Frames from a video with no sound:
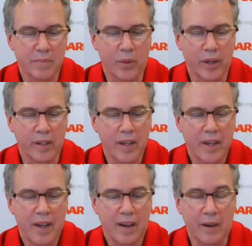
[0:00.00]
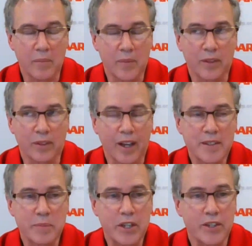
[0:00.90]
Boy, a lot
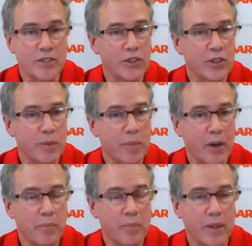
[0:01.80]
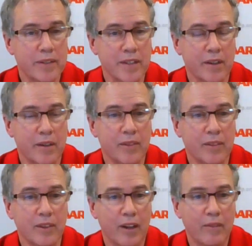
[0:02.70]
to be concerned about, but
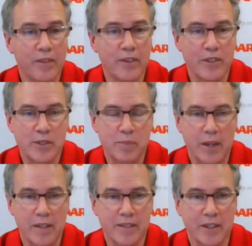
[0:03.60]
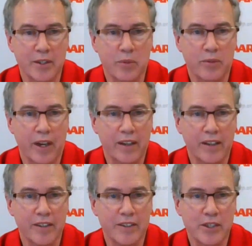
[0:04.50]
love the response that you
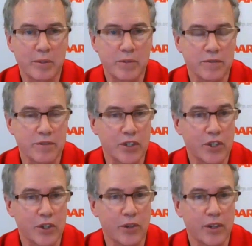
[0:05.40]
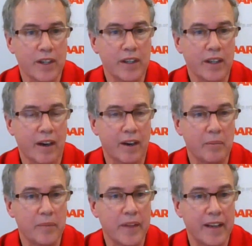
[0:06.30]
provided in terms of security,
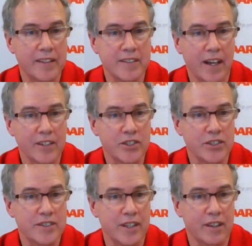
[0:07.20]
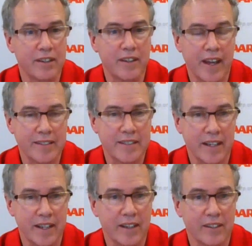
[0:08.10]
that it's not just done that
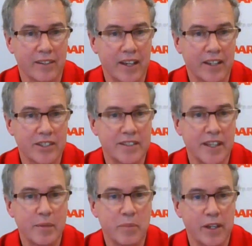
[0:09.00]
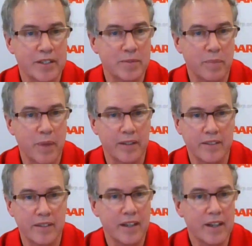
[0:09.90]
day on election day, but it's been